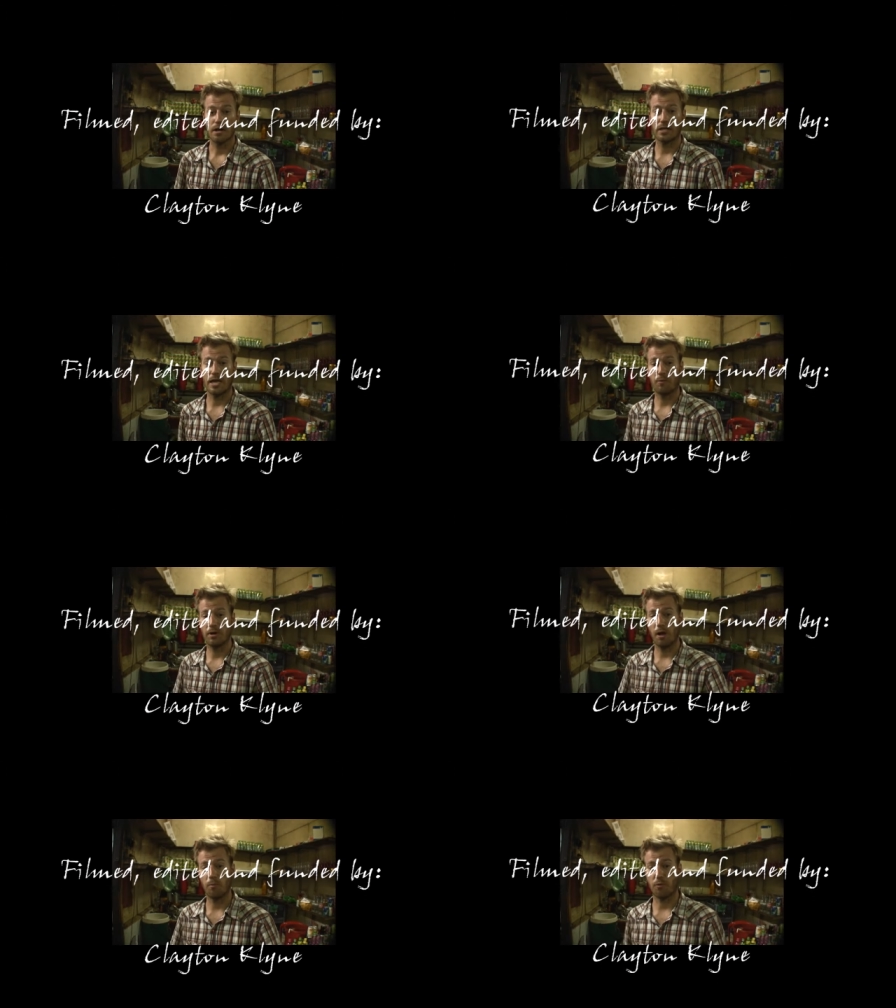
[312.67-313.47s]
Clayton
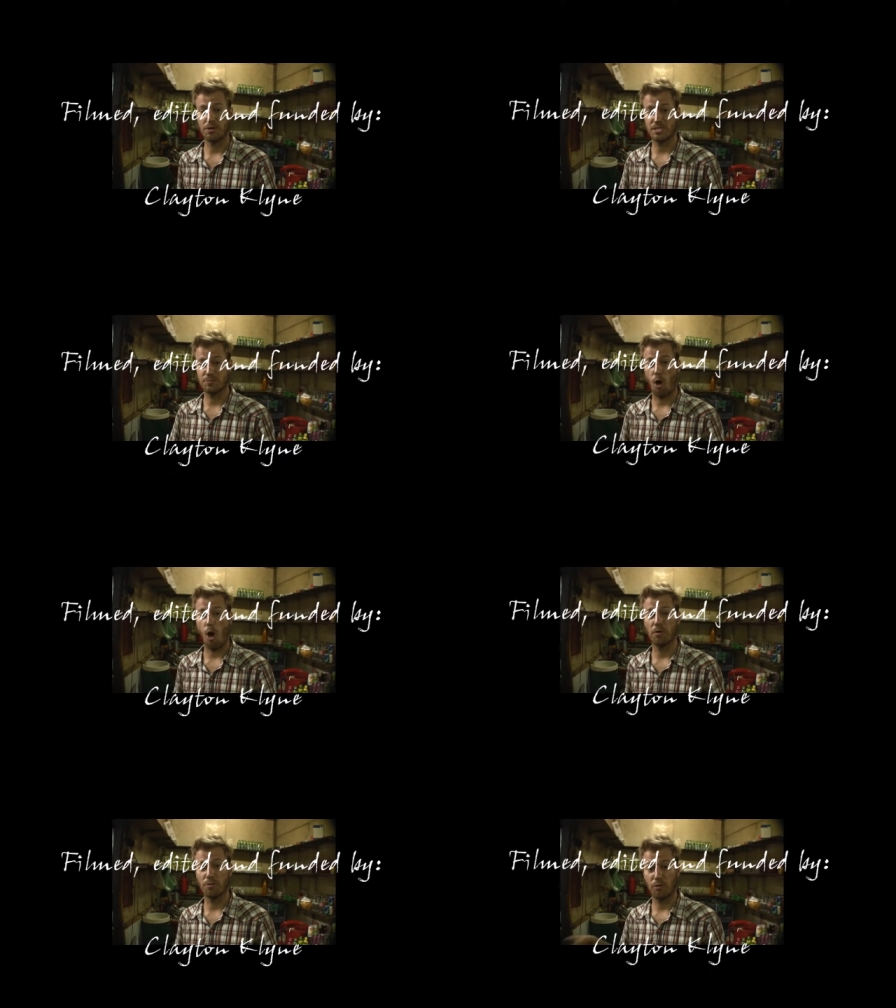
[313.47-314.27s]
went up, reached his
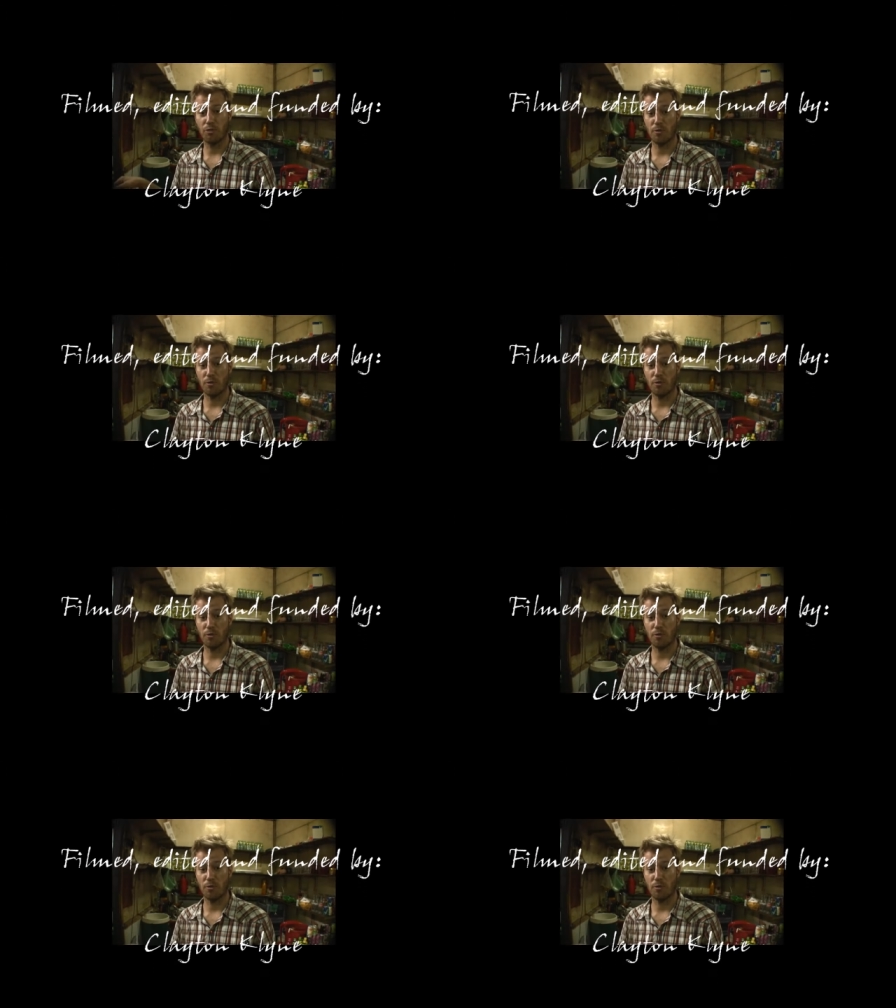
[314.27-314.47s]
palm with about